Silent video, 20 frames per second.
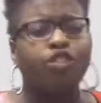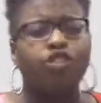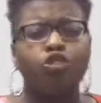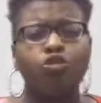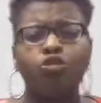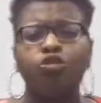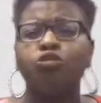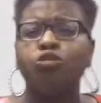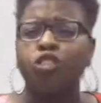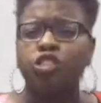a
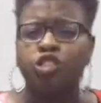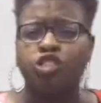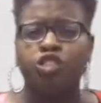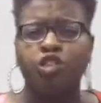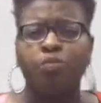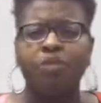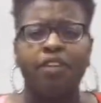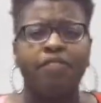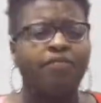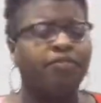true
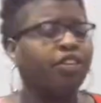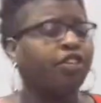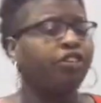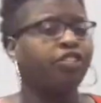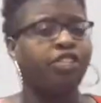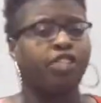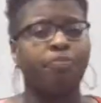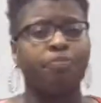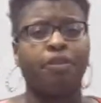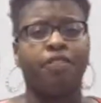distributive
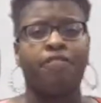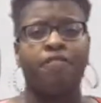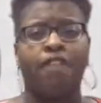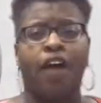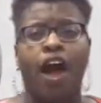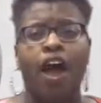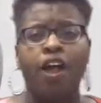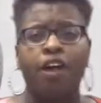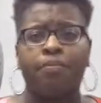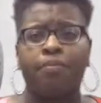leadership
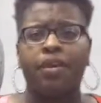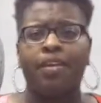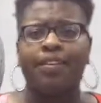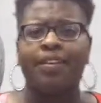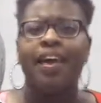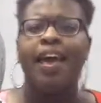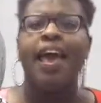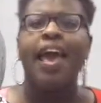environment,